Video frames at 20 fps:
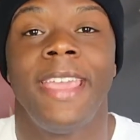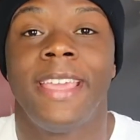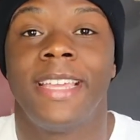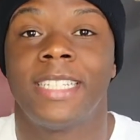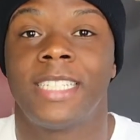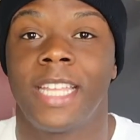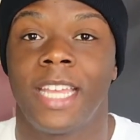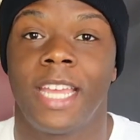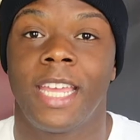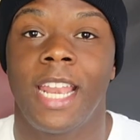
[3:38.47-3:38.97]

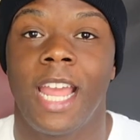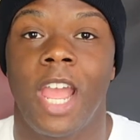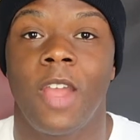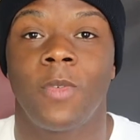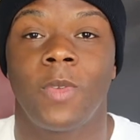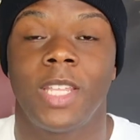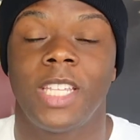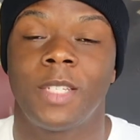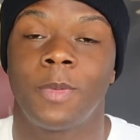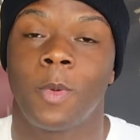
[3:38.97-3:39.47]
Instead, I
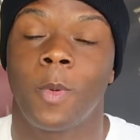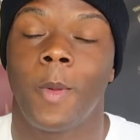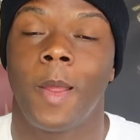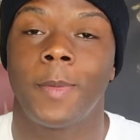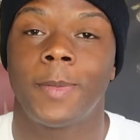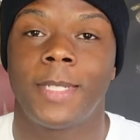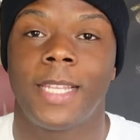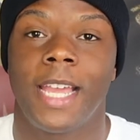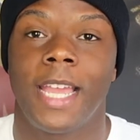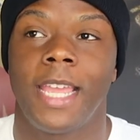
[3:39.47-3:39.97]
released for
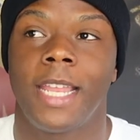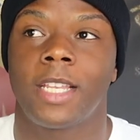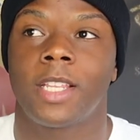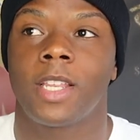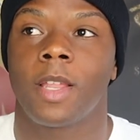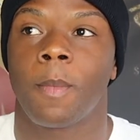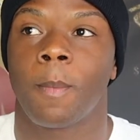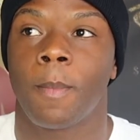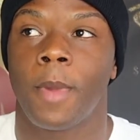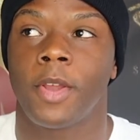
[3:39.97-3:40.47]
website
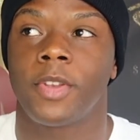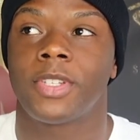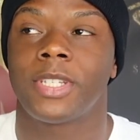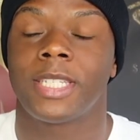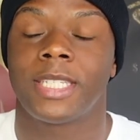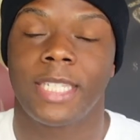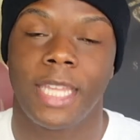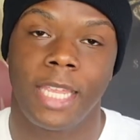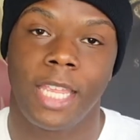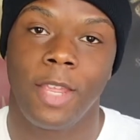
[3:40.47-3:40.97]
March
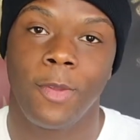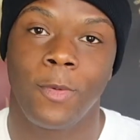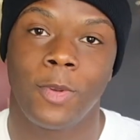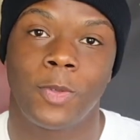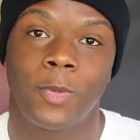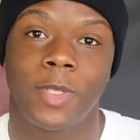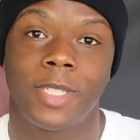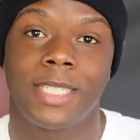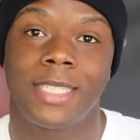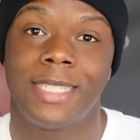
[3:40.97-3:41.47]
2nd,
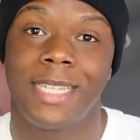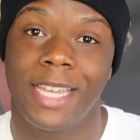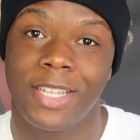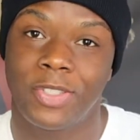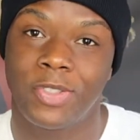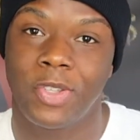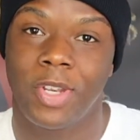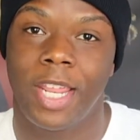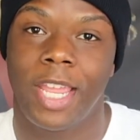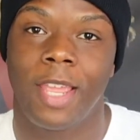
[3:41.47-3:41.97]
which was
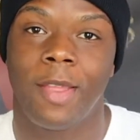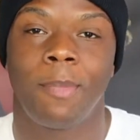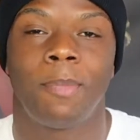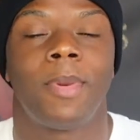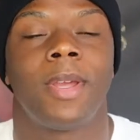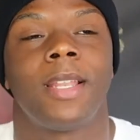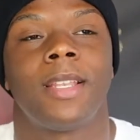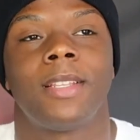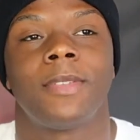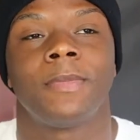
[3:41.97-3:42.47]
yesterday,
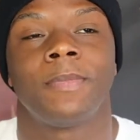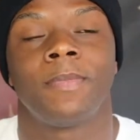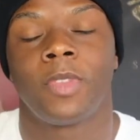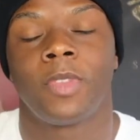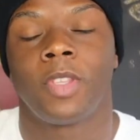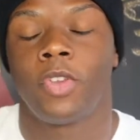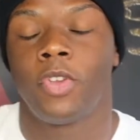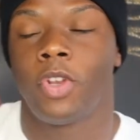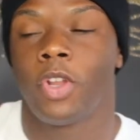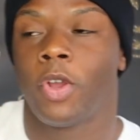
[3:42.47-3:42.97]
but
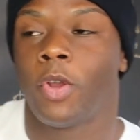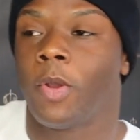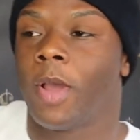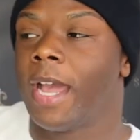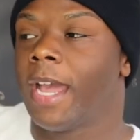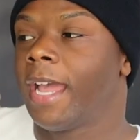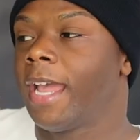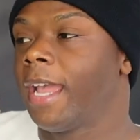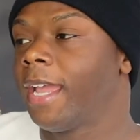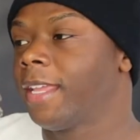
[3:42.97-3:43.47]
you know,
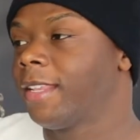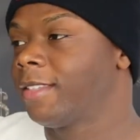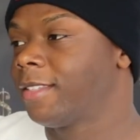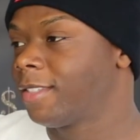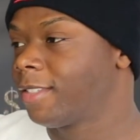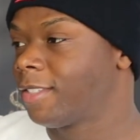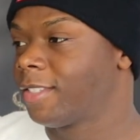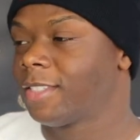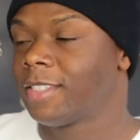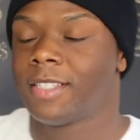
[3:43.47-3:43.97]
I
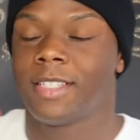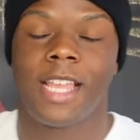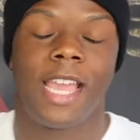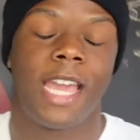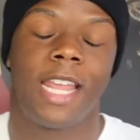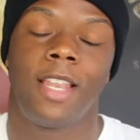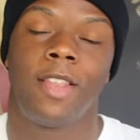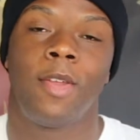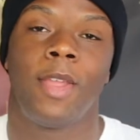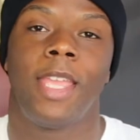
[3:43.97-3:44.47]

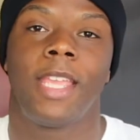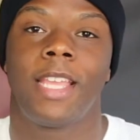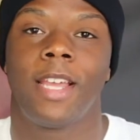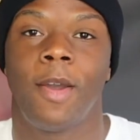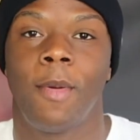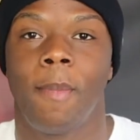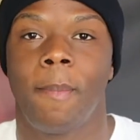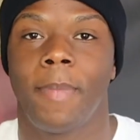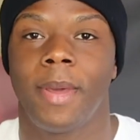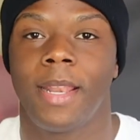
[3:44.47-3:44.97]
had a little
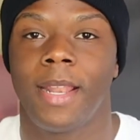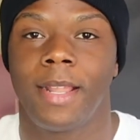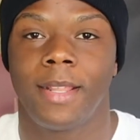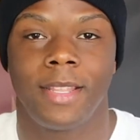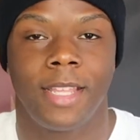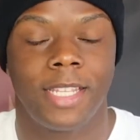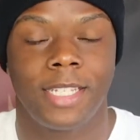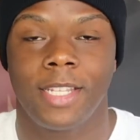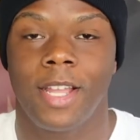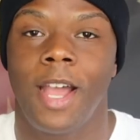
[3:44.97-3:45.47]
hiccup, but
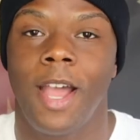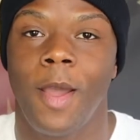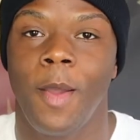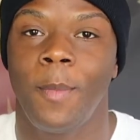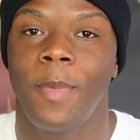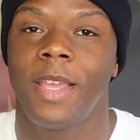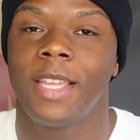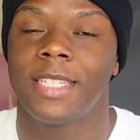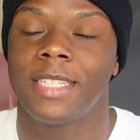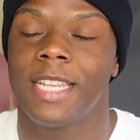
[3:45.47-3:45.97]
it's
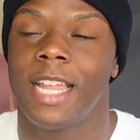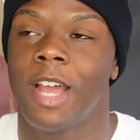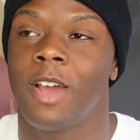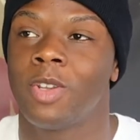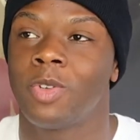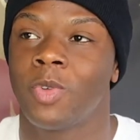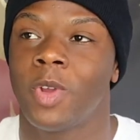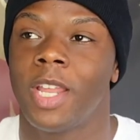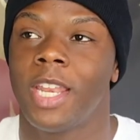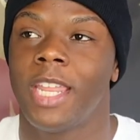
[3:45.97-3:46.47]
up, it's
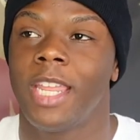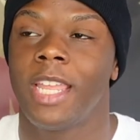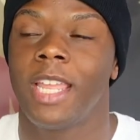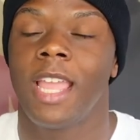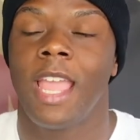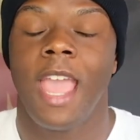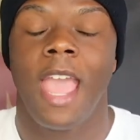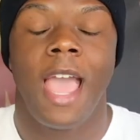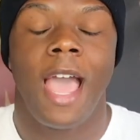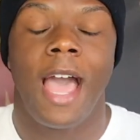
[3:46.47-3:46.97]
now it's
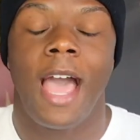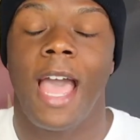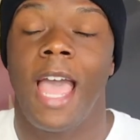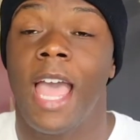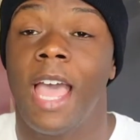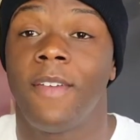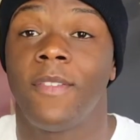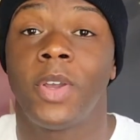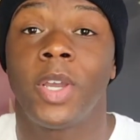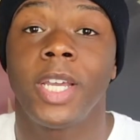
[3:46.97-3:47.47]
running. I
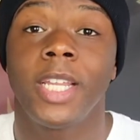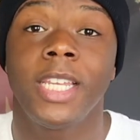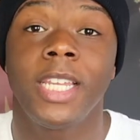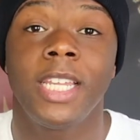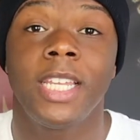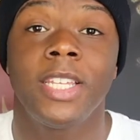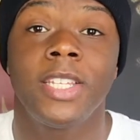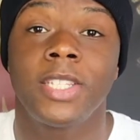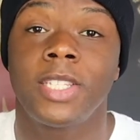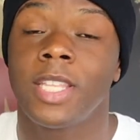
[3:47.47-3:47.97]
have
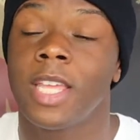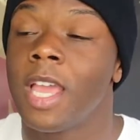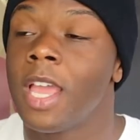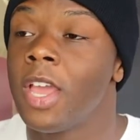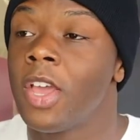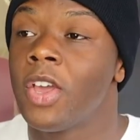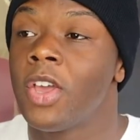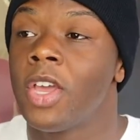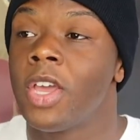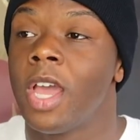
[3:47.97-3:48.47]
hoodies,
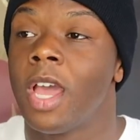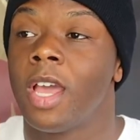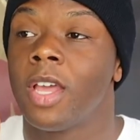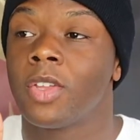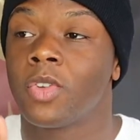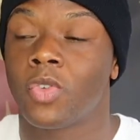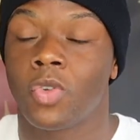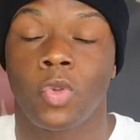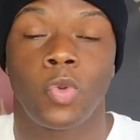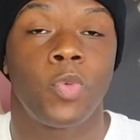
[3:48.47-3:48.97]

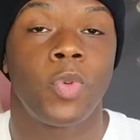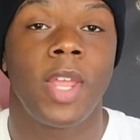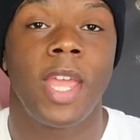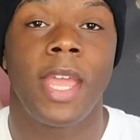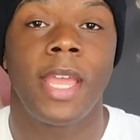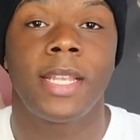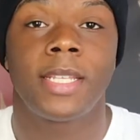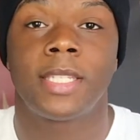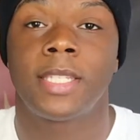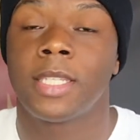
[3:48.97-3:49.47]
crew
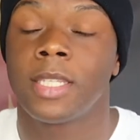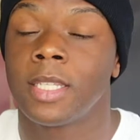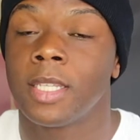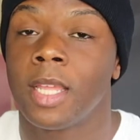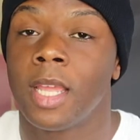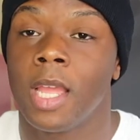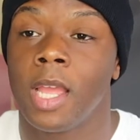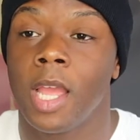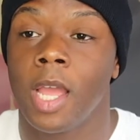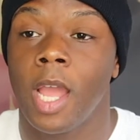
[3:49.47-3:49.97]
nets,
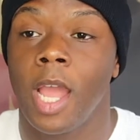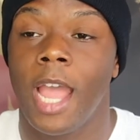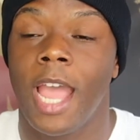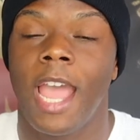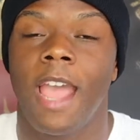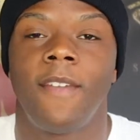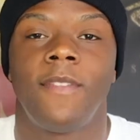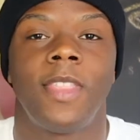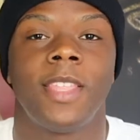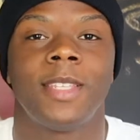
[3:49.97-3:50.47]
I
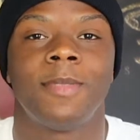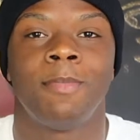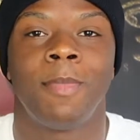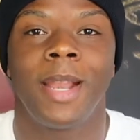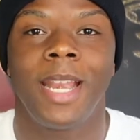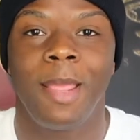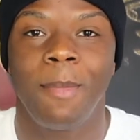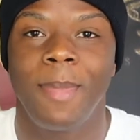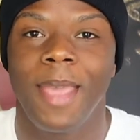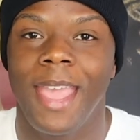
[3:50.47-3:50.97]
have this
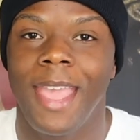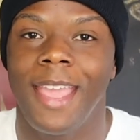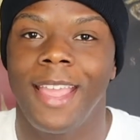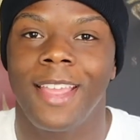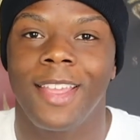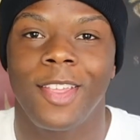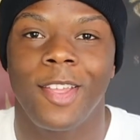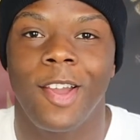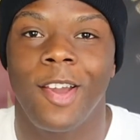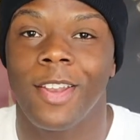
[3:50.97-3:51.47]
money
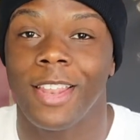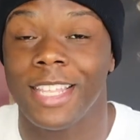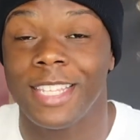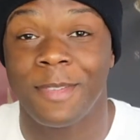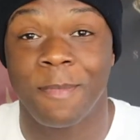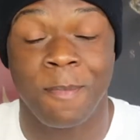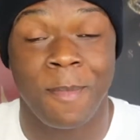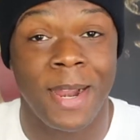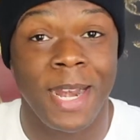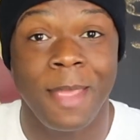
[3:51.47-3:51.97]
bag. Y'all,
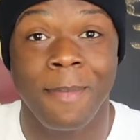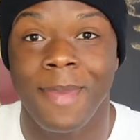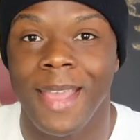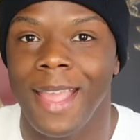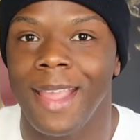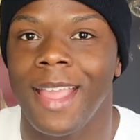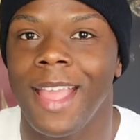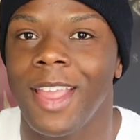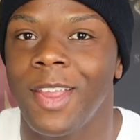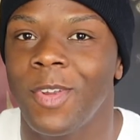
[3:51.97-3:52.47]
this money
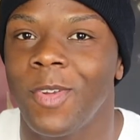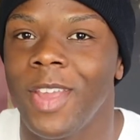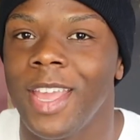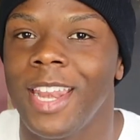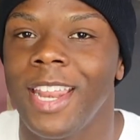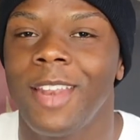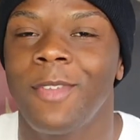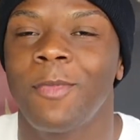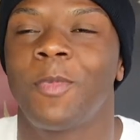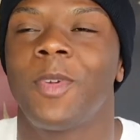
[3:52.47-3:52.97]
bag I
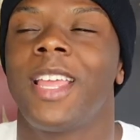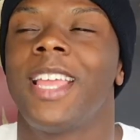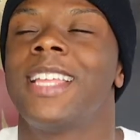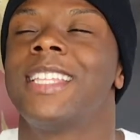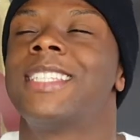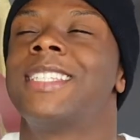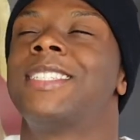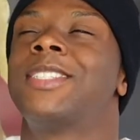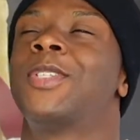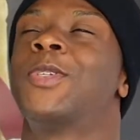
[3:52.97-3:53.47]
created
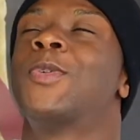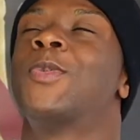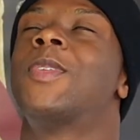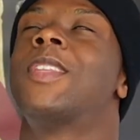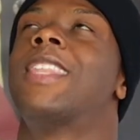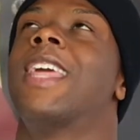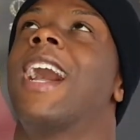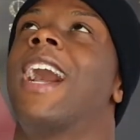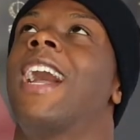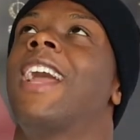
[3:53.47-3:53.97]
is to
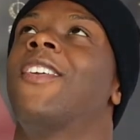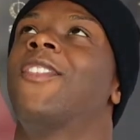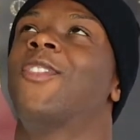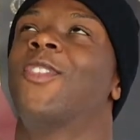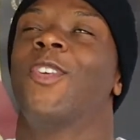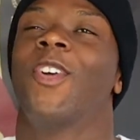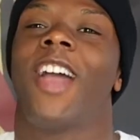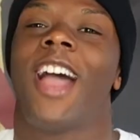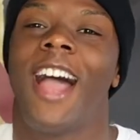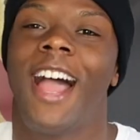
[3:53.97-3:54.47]
die
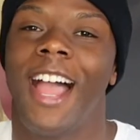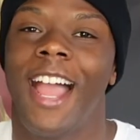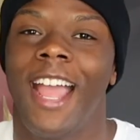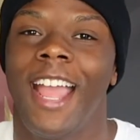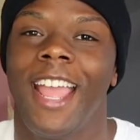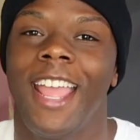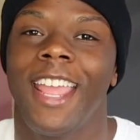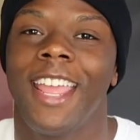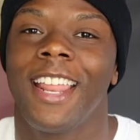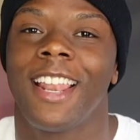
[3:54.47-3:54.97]
for.
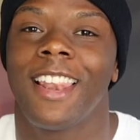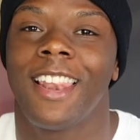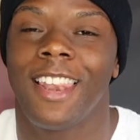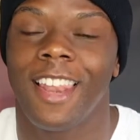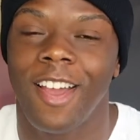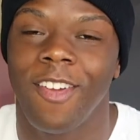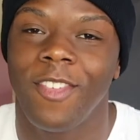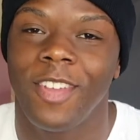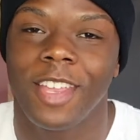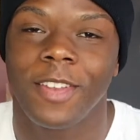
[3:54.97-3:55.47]
I
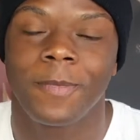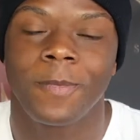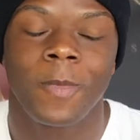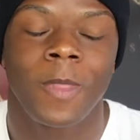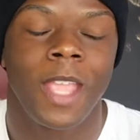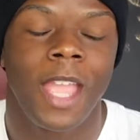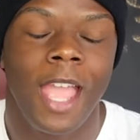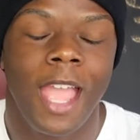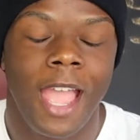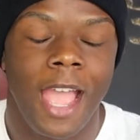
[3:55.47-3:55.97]
love it.
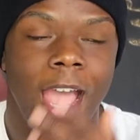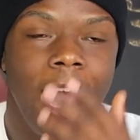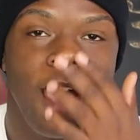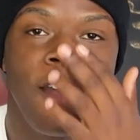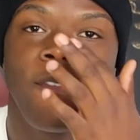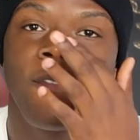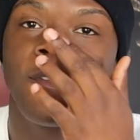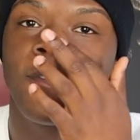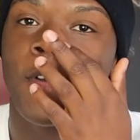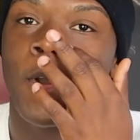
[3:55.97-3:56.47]

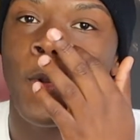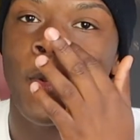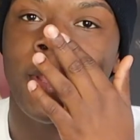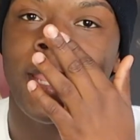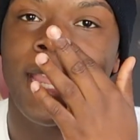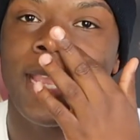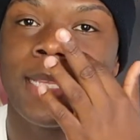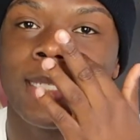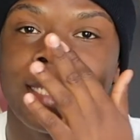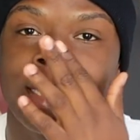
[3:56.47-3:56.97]
phone
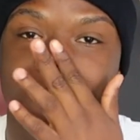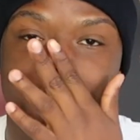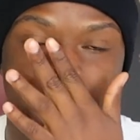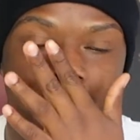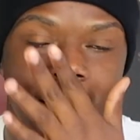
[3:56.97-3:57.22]
cases,